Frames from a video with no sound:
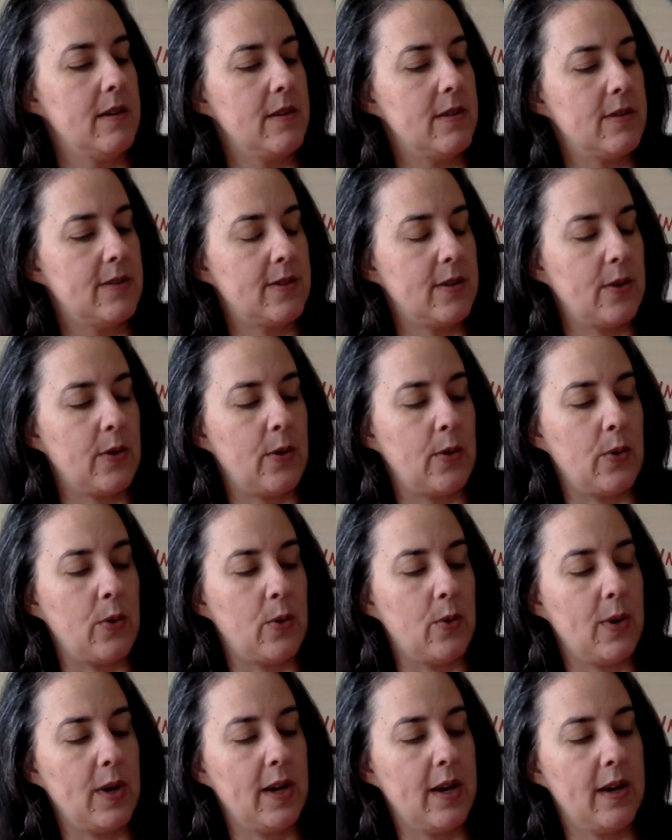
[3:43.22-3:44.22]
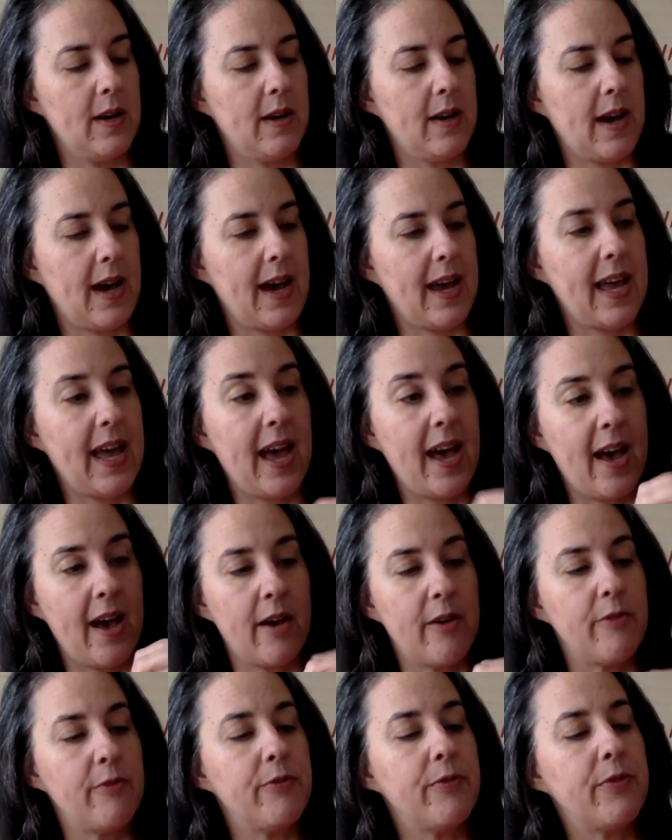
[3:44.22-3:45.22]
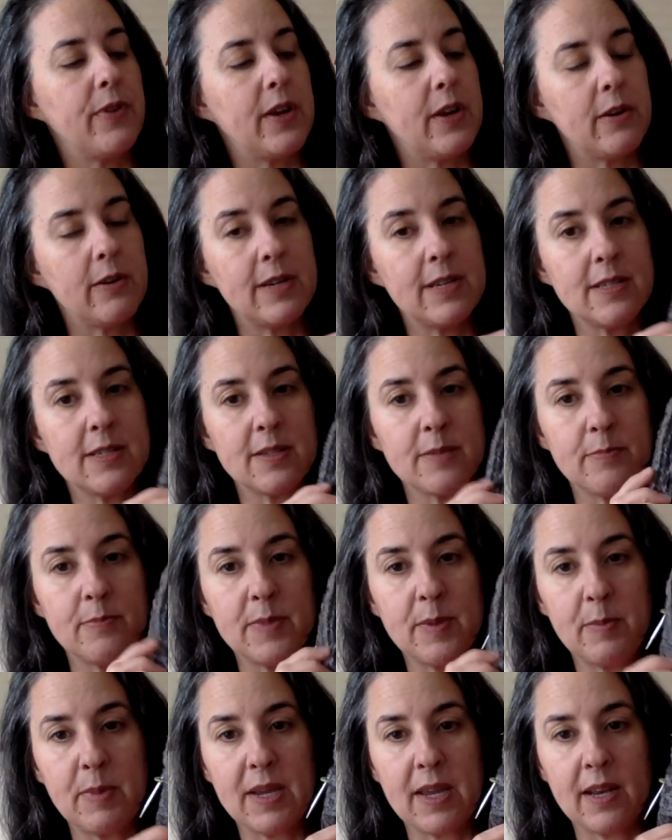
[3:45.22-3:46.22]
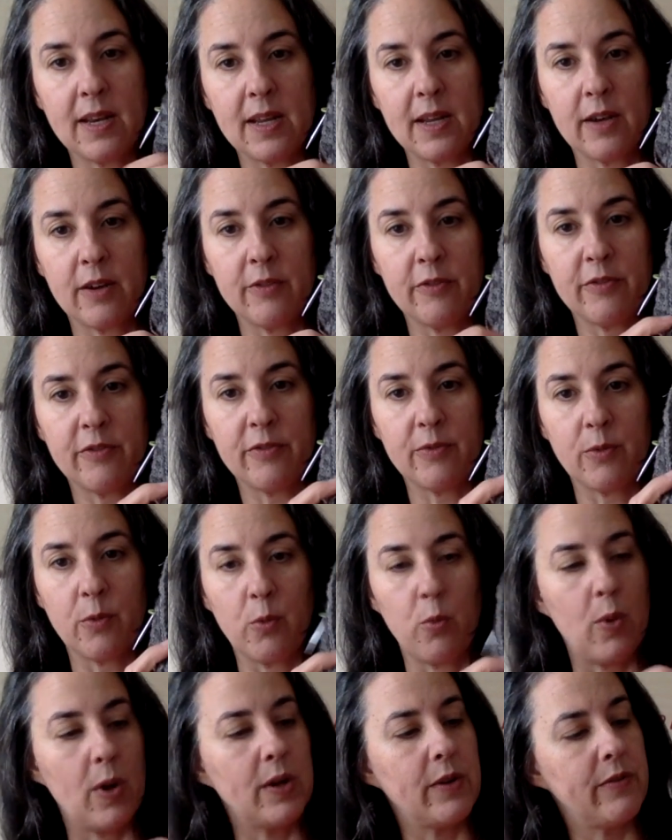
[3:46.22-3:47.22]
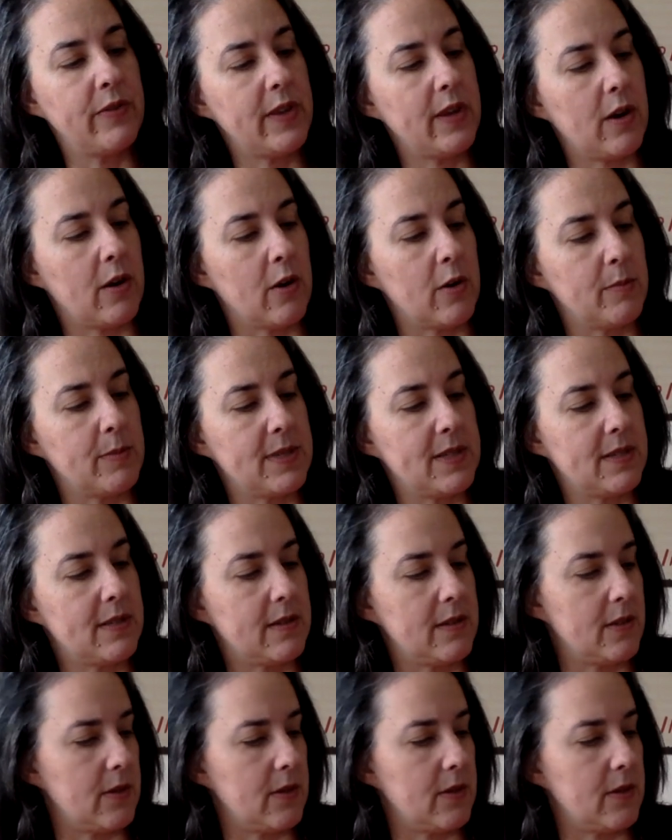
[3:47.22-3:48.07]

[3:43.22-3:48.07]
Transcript: So I have, here is the beginning of one of the arms.